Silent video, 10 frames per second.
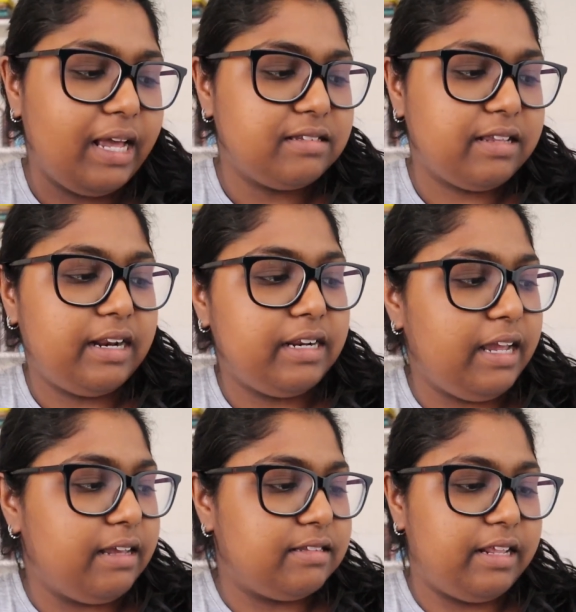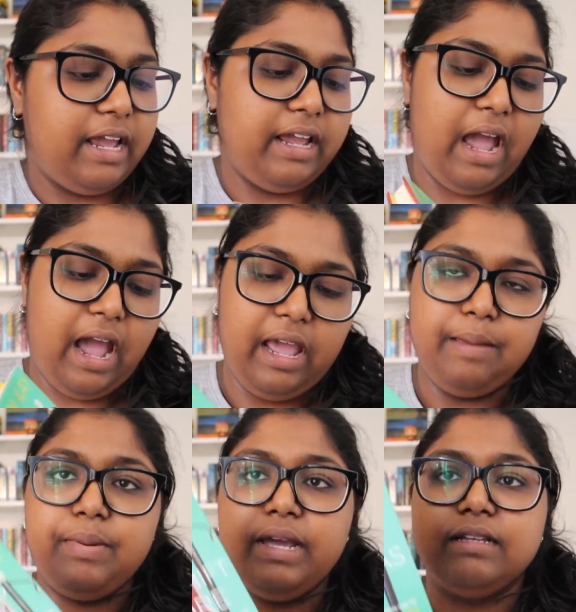I started yesterday,
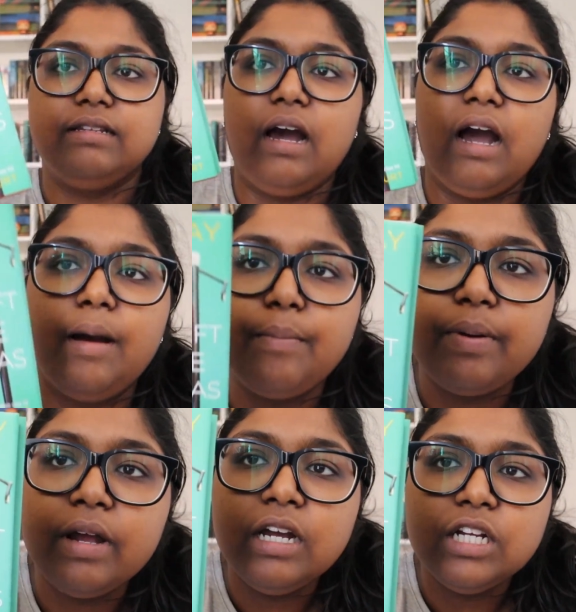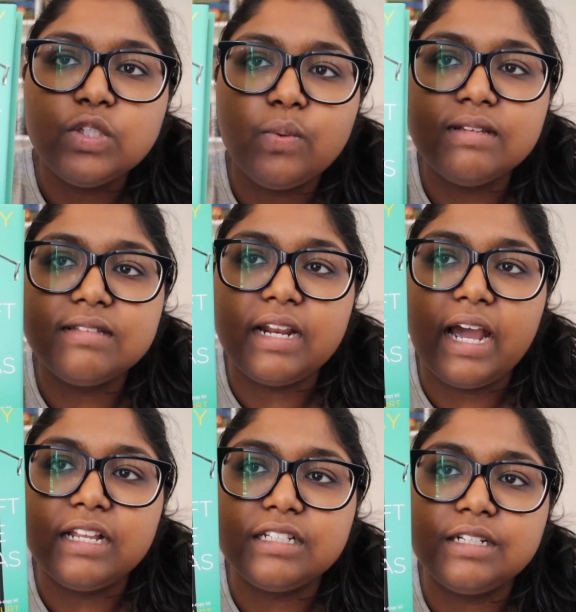I picked up Twas the
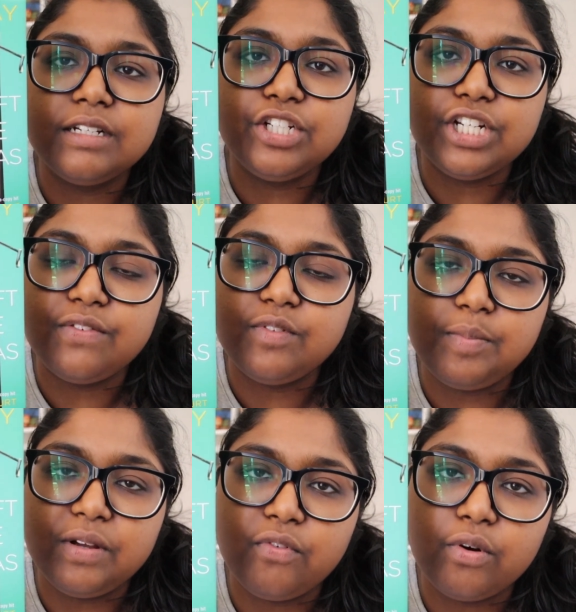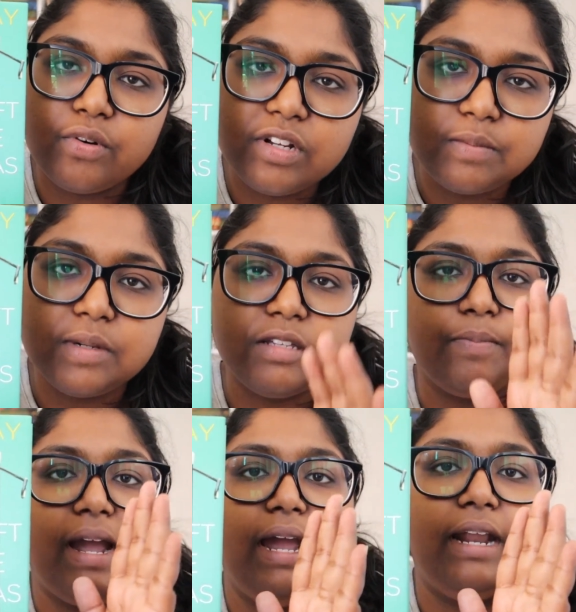Nightshift Before Christmas
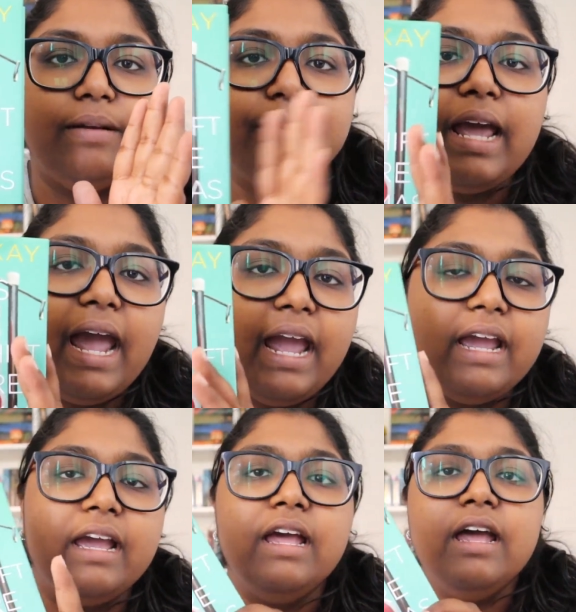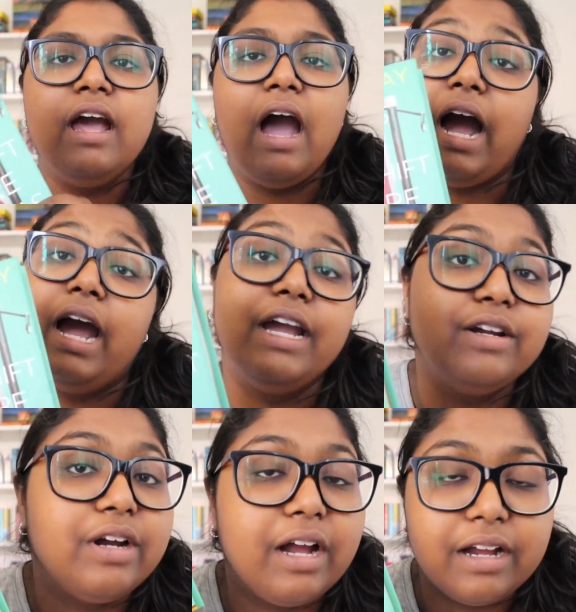by Adam K.
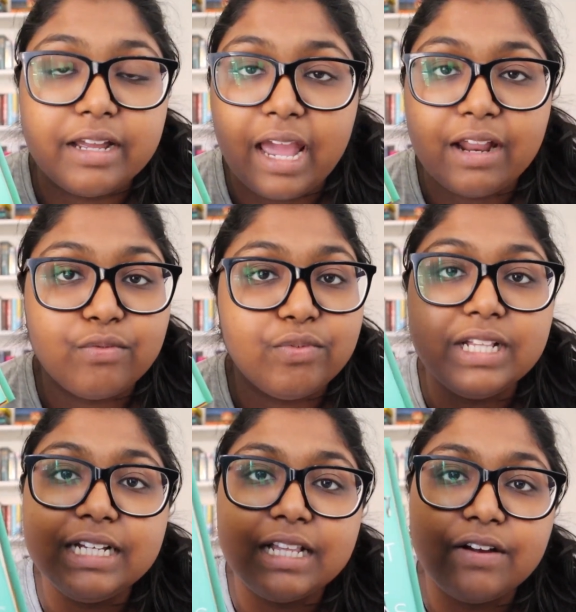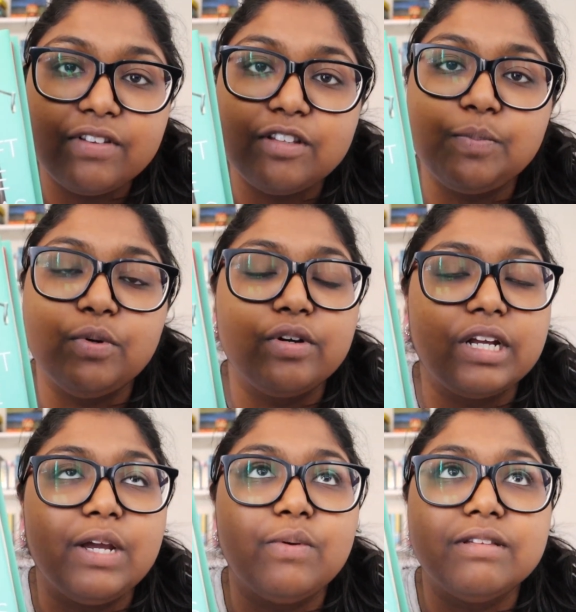I again really love this
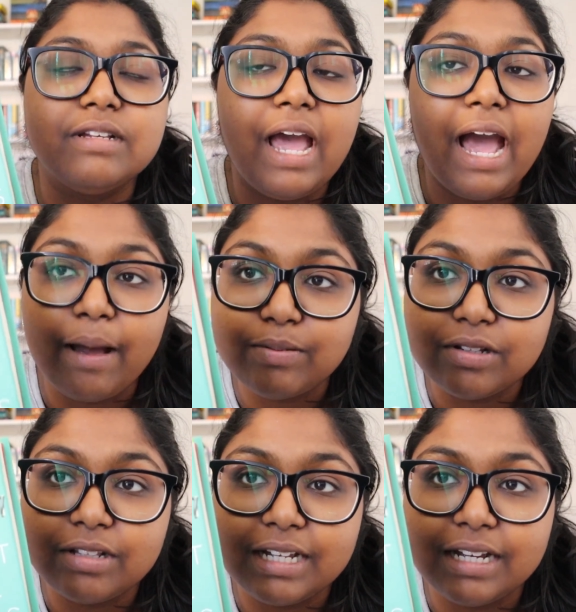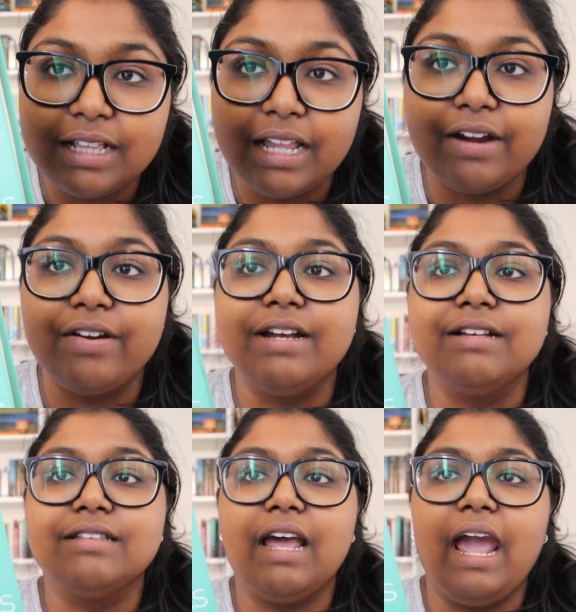book. It was absolutely
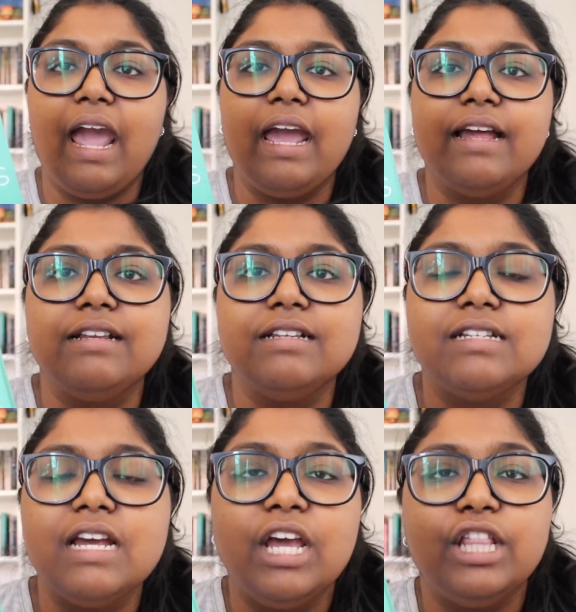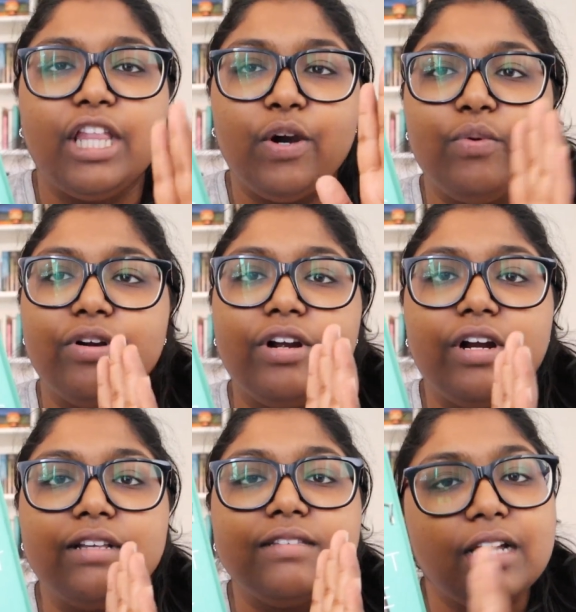hilarious, and there
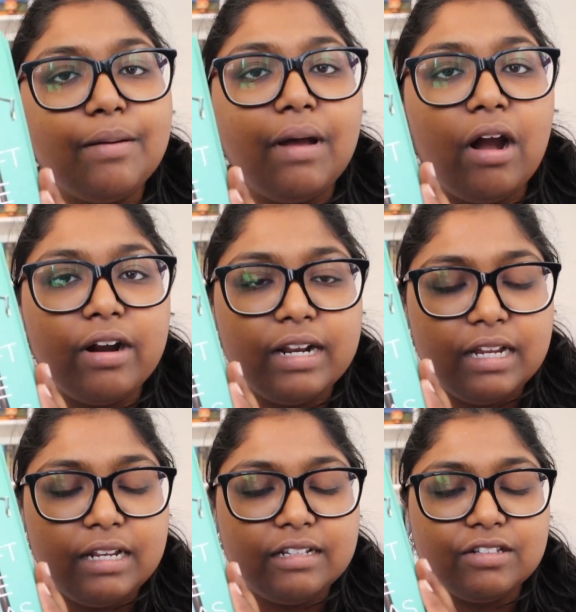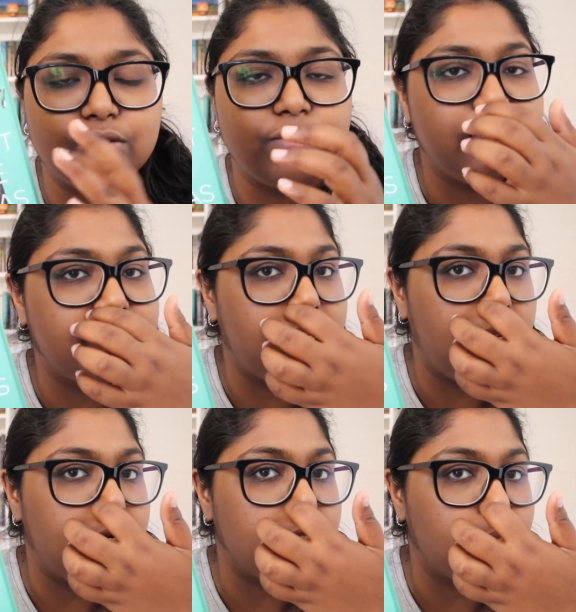were some hard-hitting stories in
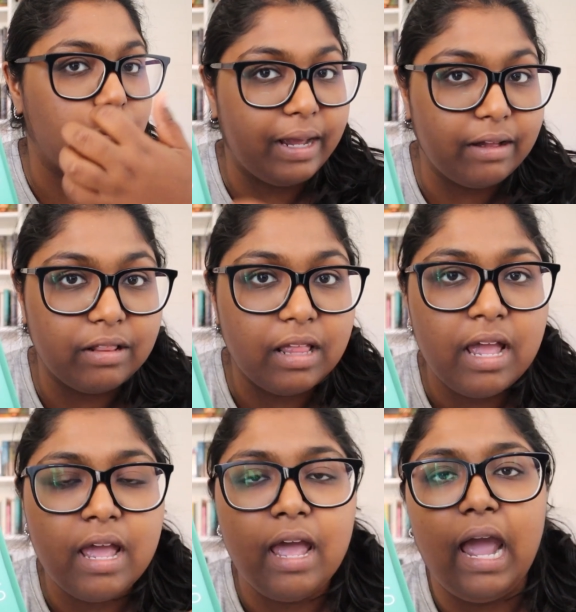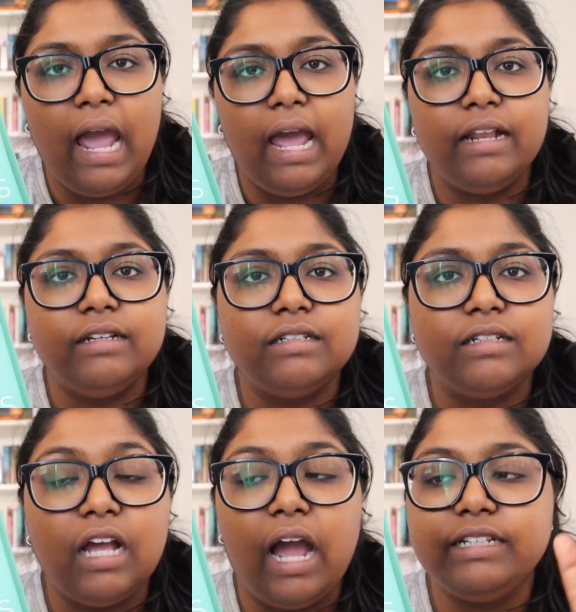here as well.
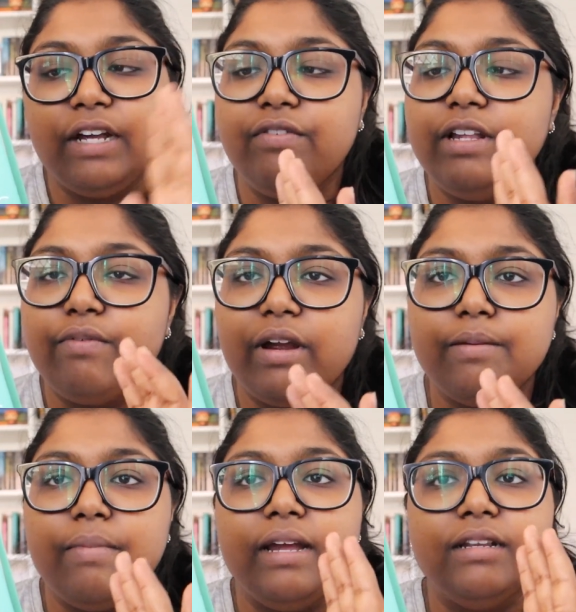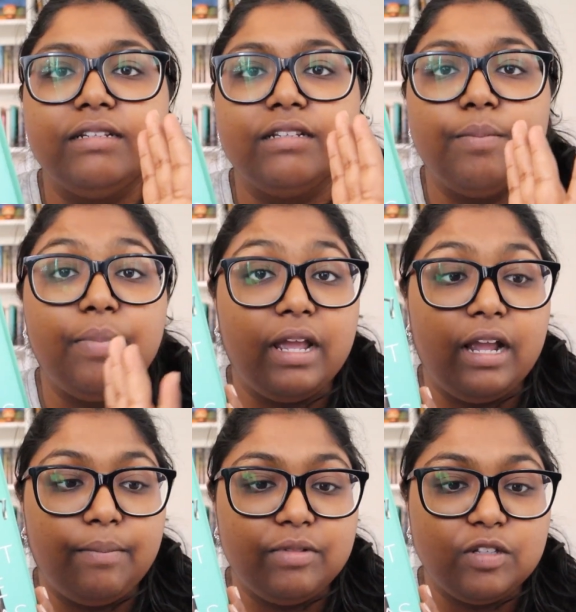And I definitely recommend
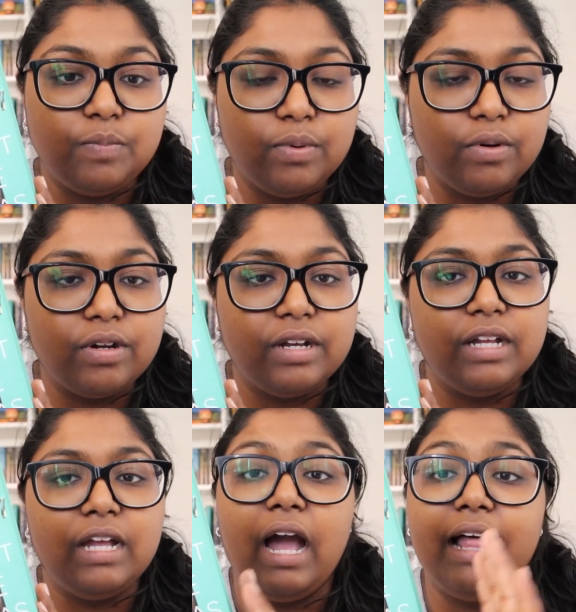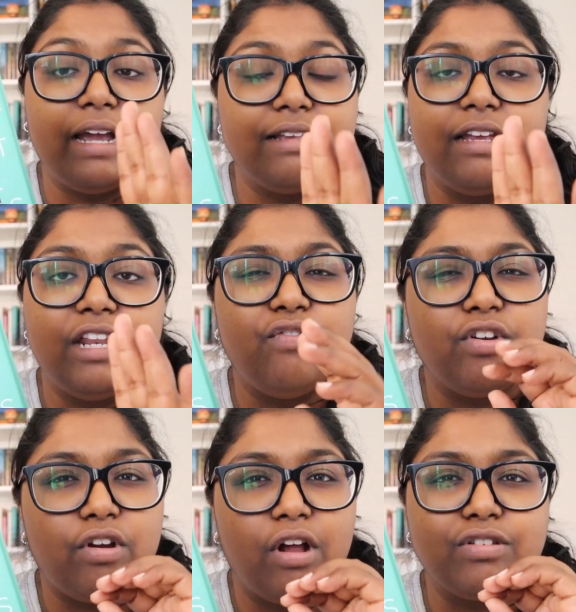picking up this book. Like I said, if
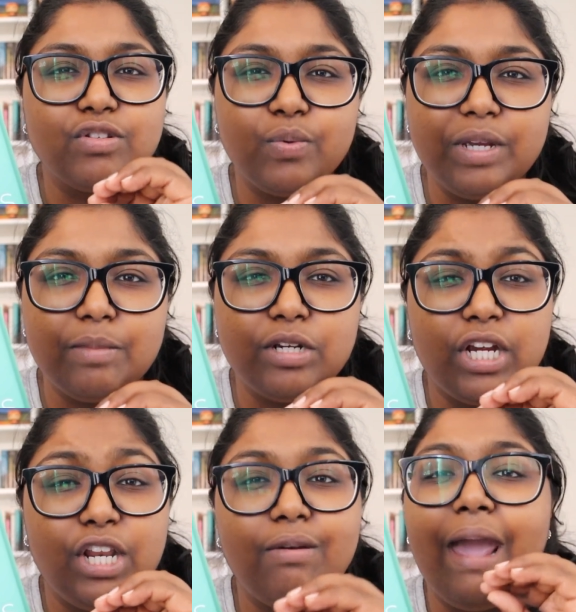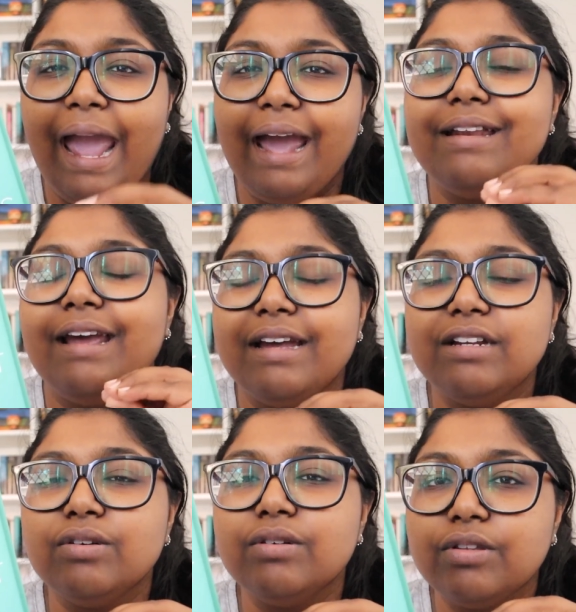you're not squeamish and you can
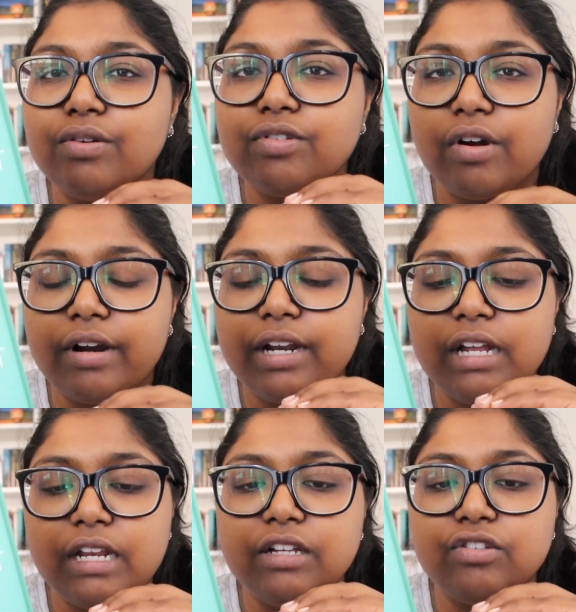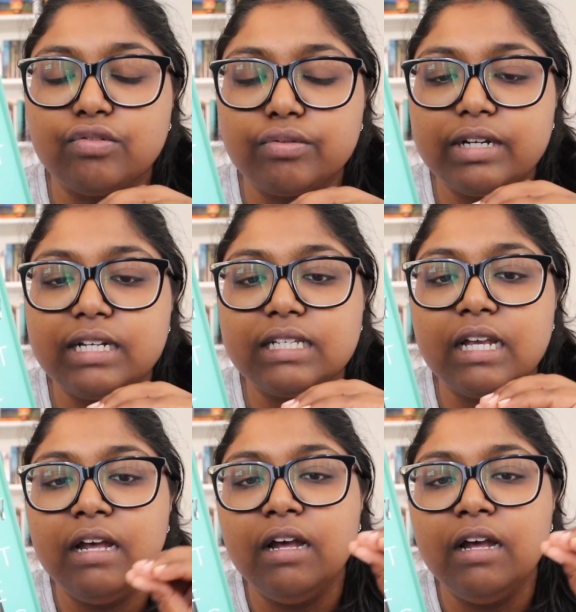handle those hard-hitting stories.